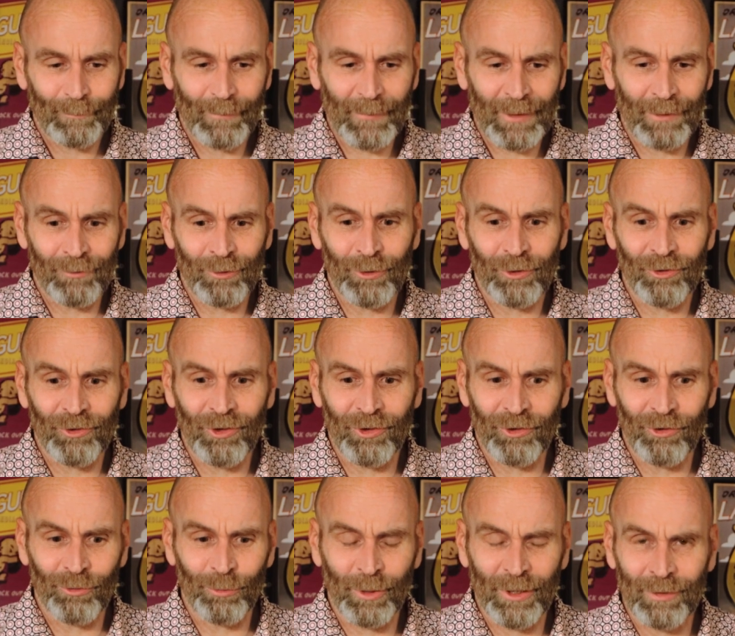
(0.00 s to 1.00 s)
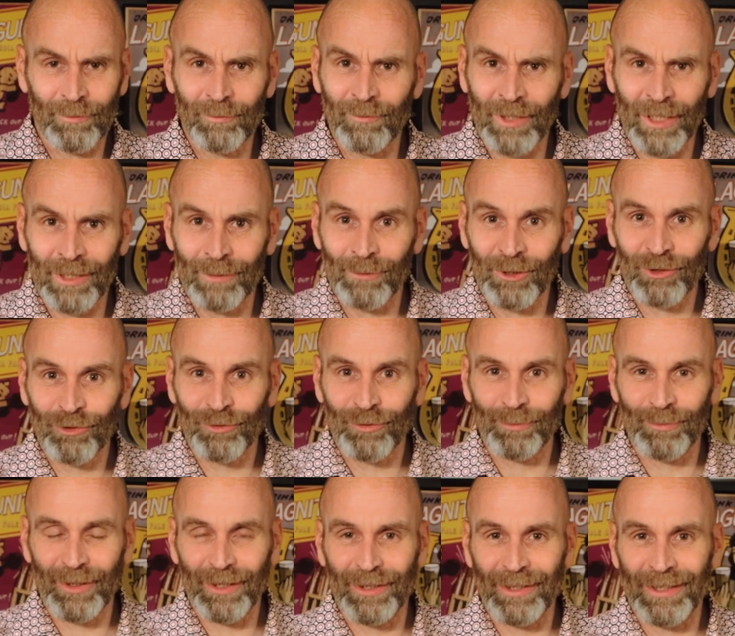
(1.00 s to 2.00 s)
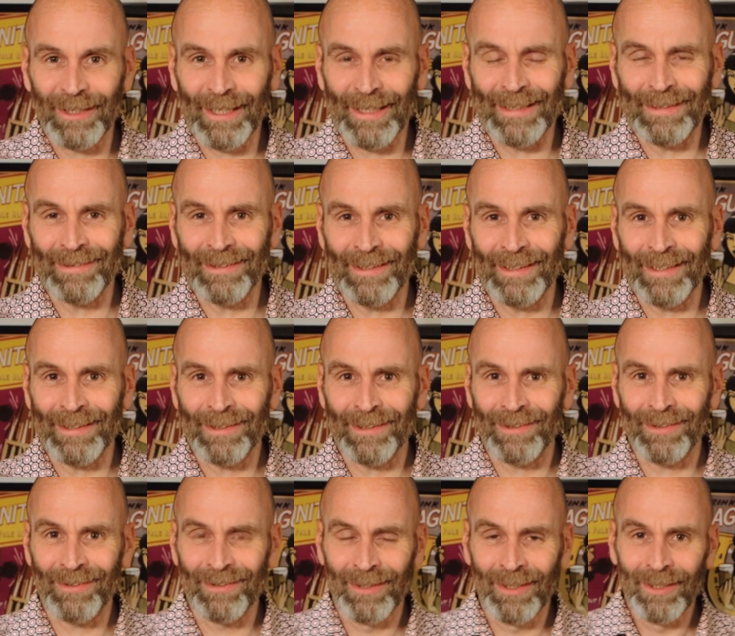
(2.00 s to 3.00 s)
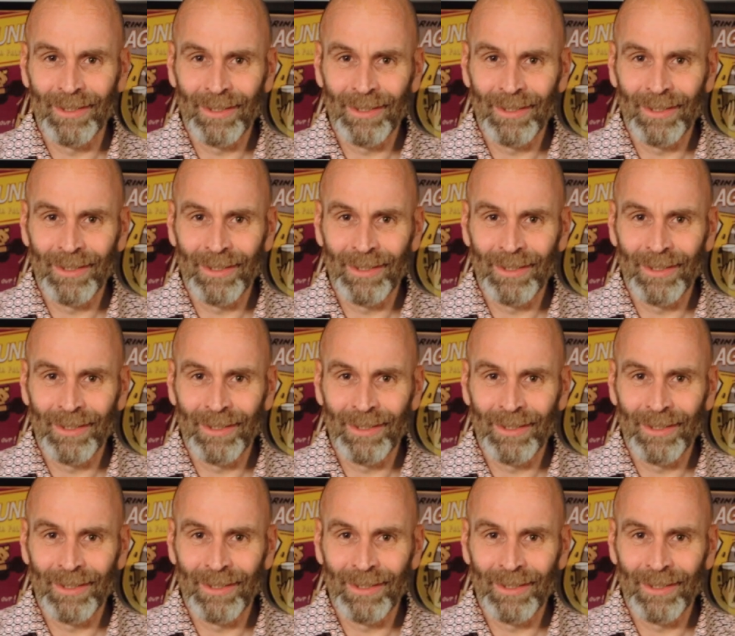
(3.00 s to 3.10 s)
And of course this is one very much from the 1980s.